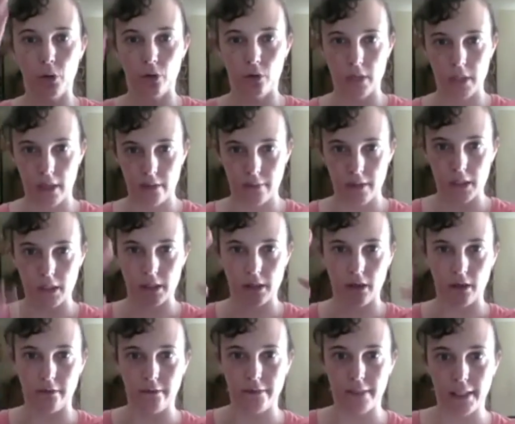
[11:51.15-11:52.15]
down the
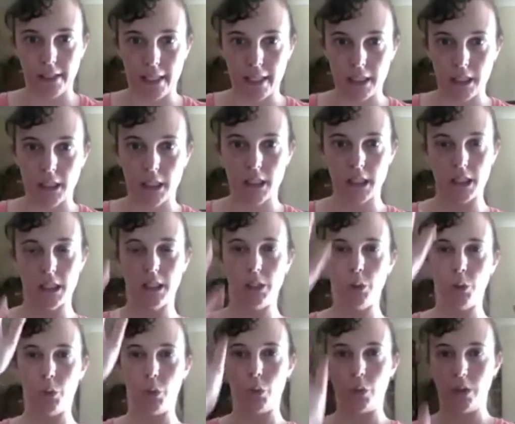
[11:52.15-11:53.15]
inside of the legs.
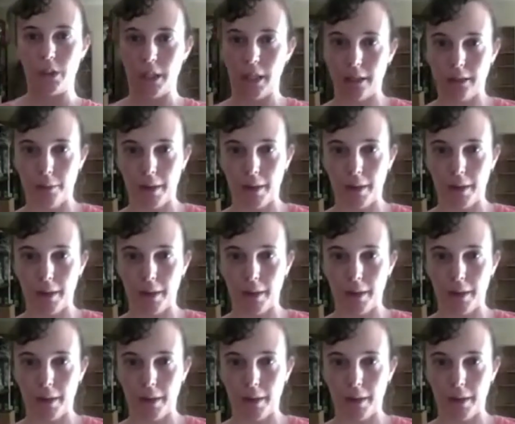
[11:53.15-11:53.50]
Or down.